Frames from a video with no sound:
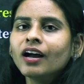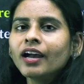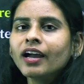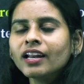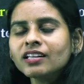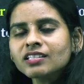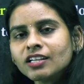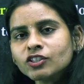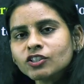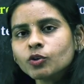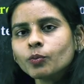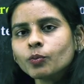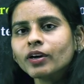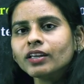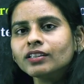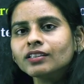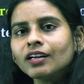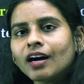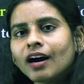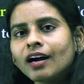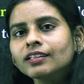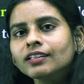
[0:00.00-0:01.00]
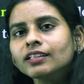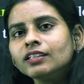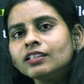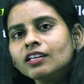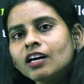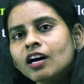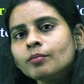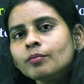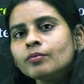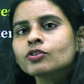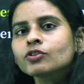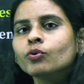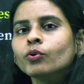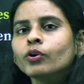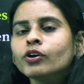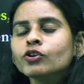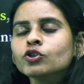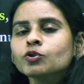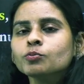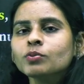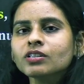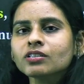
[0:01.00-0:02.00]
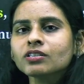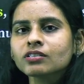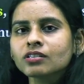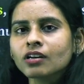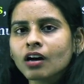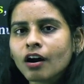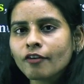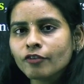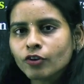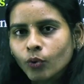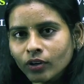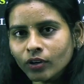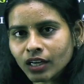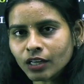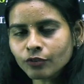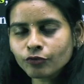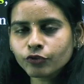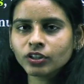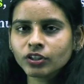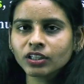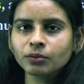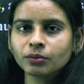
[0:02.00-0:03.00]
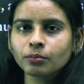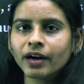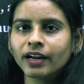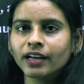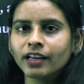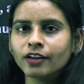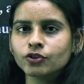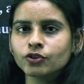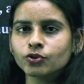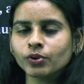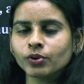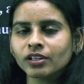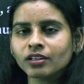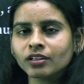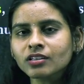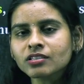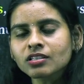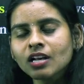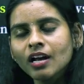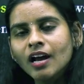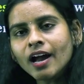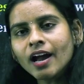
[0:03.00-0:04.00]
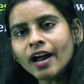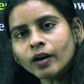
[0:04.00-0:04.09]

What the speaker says: in such a way that the term is going to be served only for the remaining 2 years.